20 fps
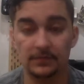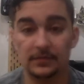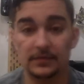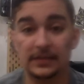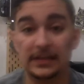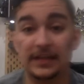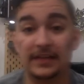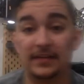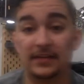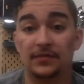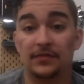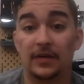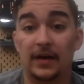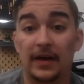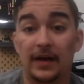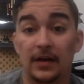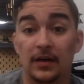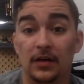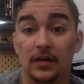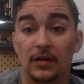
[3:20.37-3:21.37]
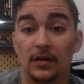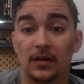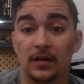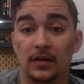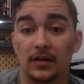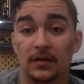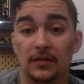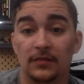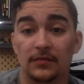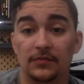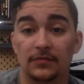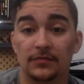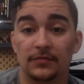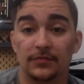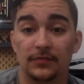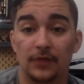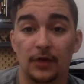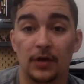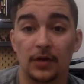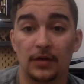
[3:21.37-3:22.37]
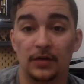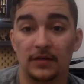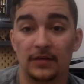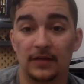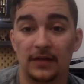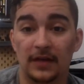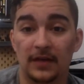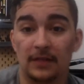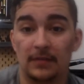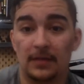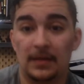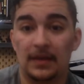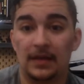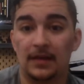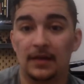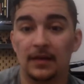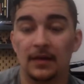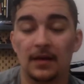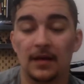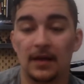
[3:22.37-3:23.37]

lit the fire of art in me.